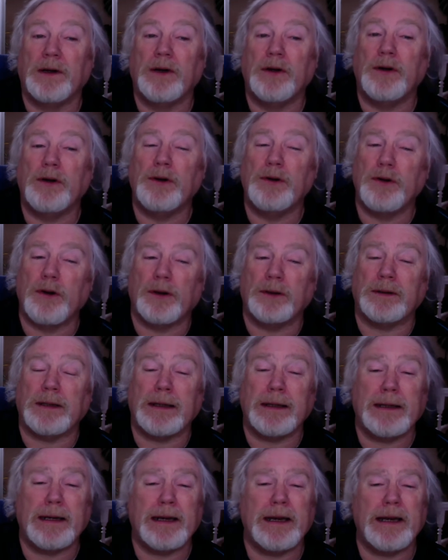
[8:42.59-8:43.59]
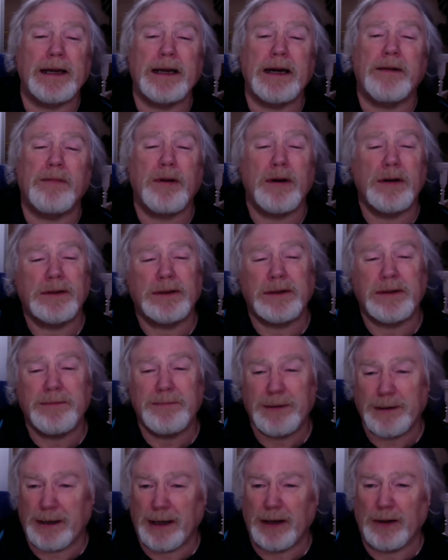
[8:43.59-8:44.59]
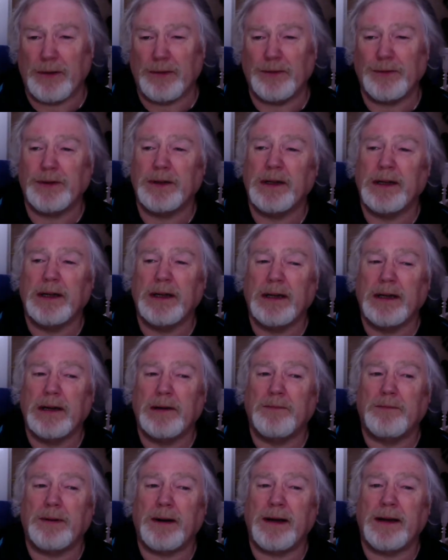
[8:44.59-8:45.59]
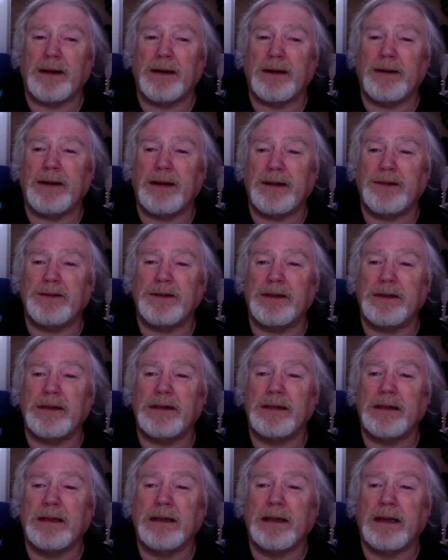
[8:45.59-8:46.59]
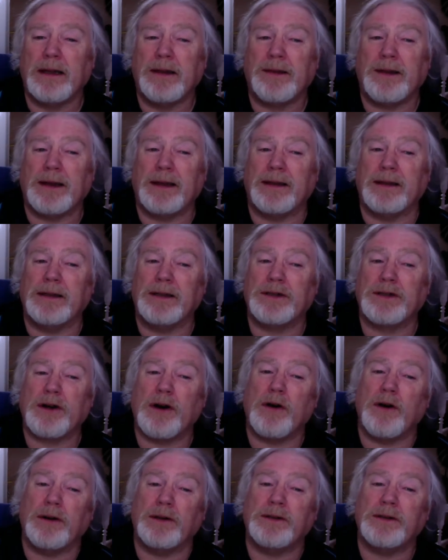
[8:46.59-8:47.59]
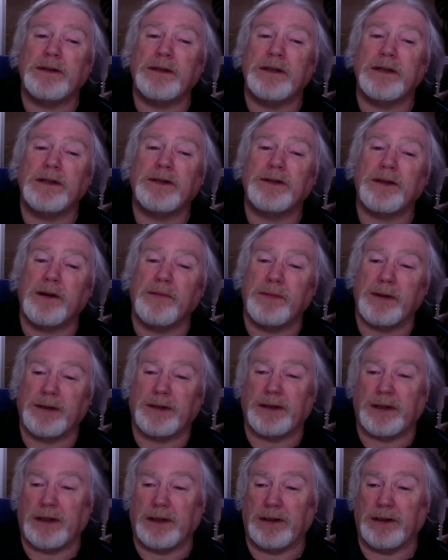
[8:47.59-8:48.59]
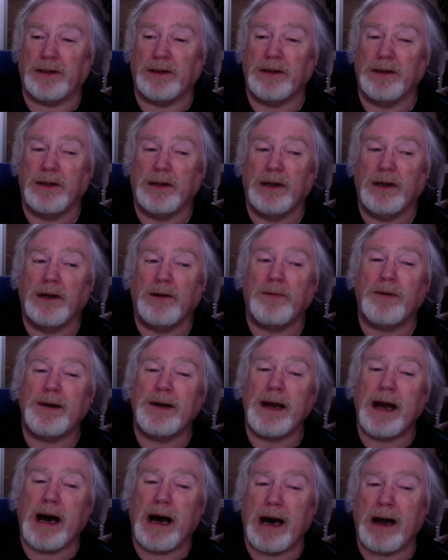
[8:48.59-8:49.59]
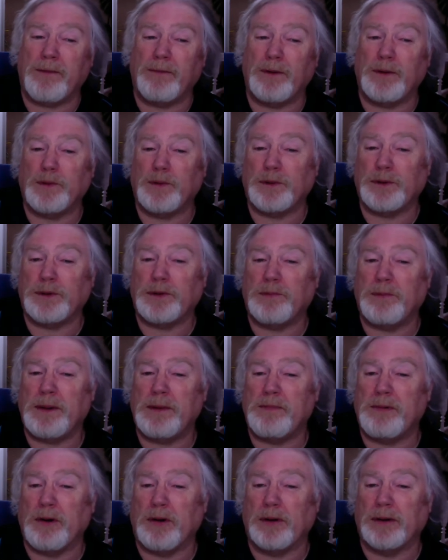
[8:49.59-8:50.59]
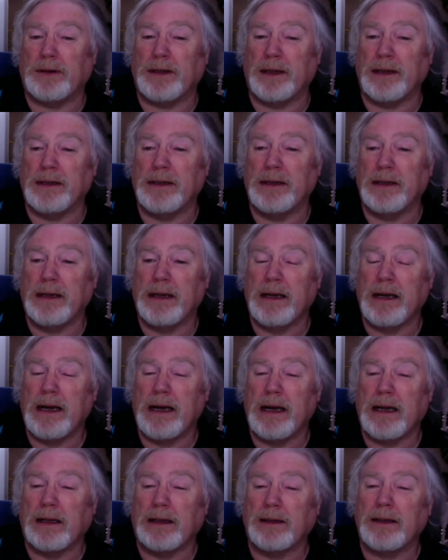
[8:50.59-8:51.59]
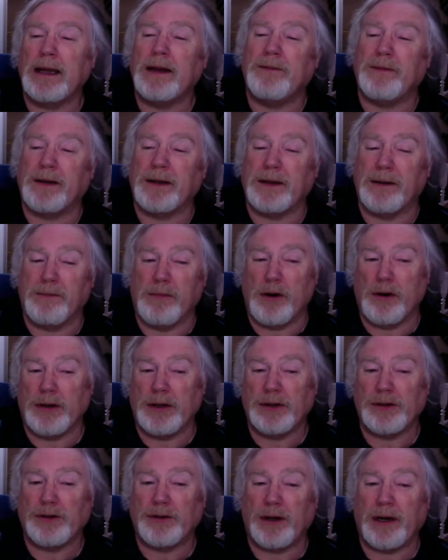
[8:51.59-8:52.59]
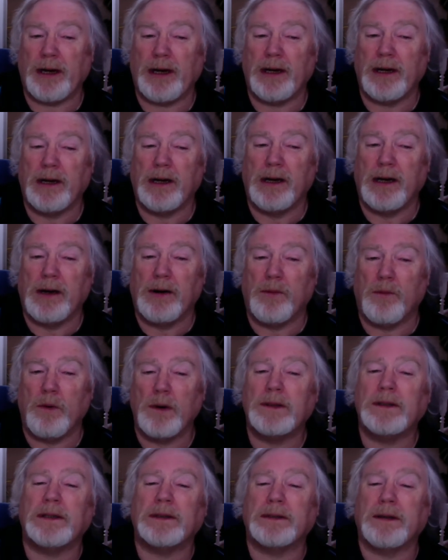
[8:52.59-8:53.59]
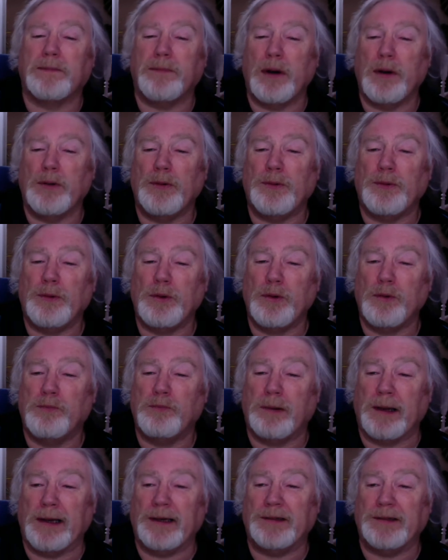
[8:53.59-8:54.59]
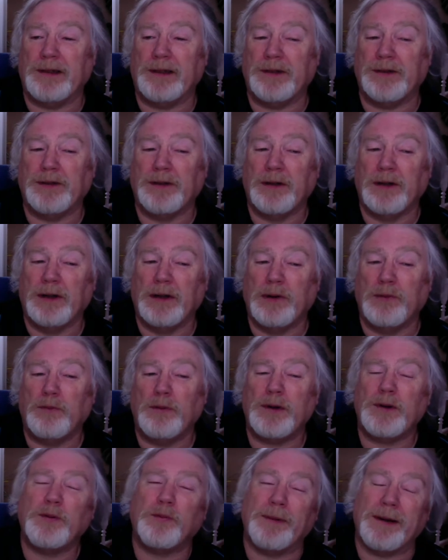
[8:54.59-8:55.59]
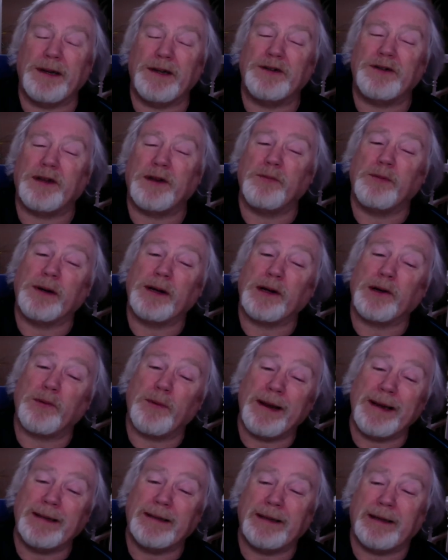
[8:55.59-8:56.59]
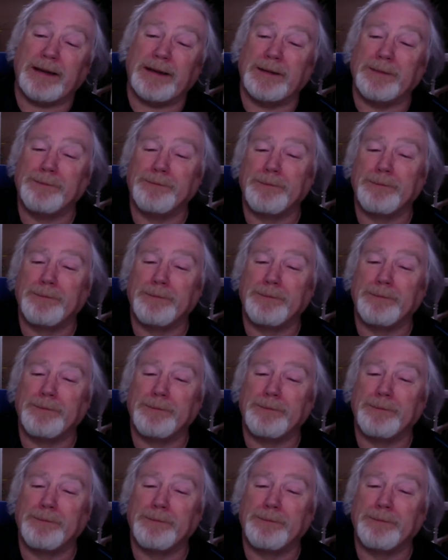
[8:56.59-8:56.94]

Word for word: who, not agreeing amongst themselves, by reason that the Scots in the summer season, when the harvest was to be brought in, leaving the monastery, wandered about through places with which they were acquainted,